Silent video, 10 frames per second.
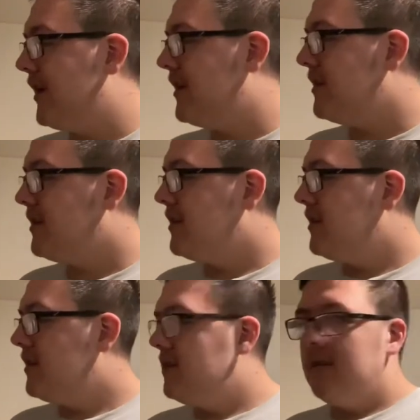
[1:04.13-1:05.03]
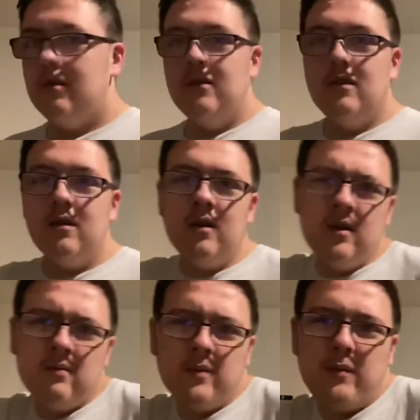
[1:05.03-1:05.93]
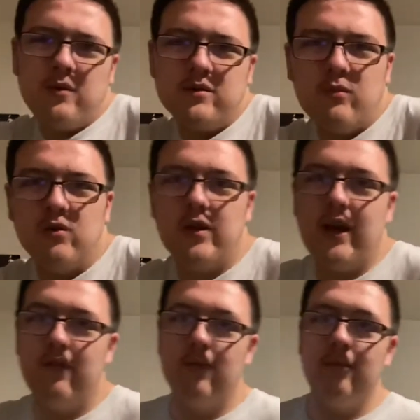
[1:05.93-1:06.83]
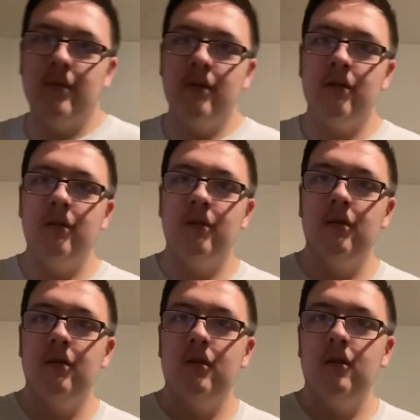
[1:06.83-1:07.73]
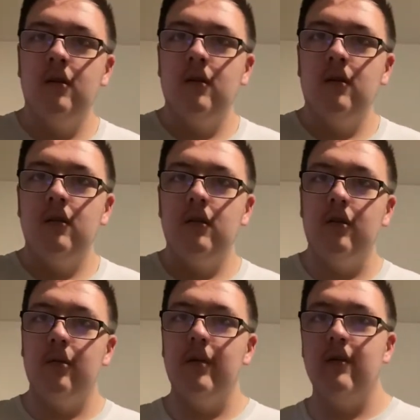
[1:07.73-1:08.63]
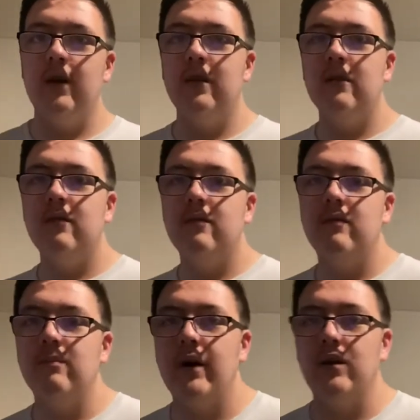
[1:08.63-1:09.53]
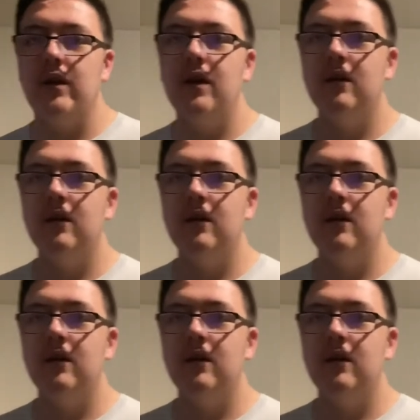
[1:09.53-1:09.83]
it. Oh, you want some more lighting from a little bit, right? Barely.